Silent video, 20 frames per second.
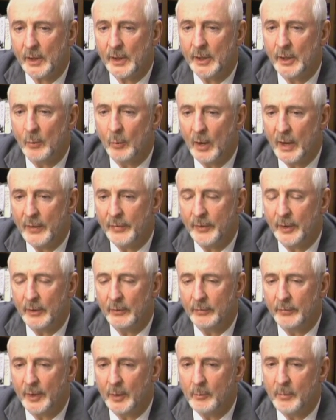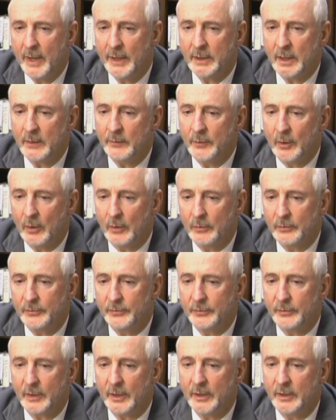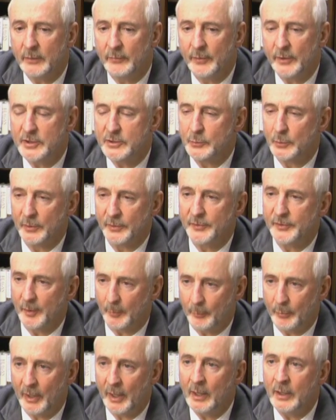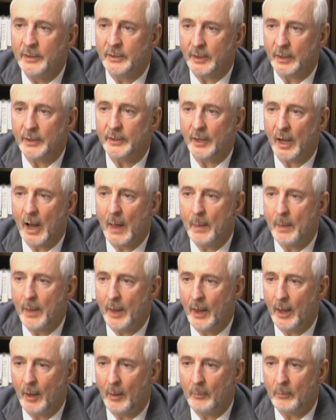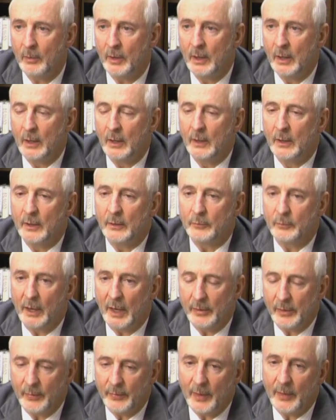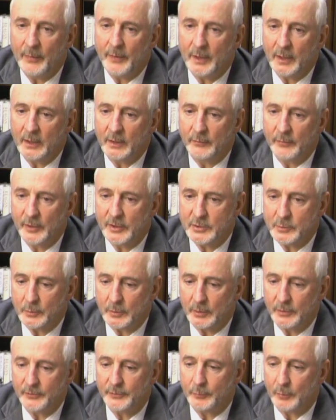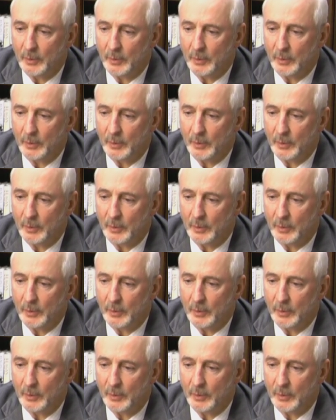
in a way, they're, they're making those individuals dependent on them rather than the individuals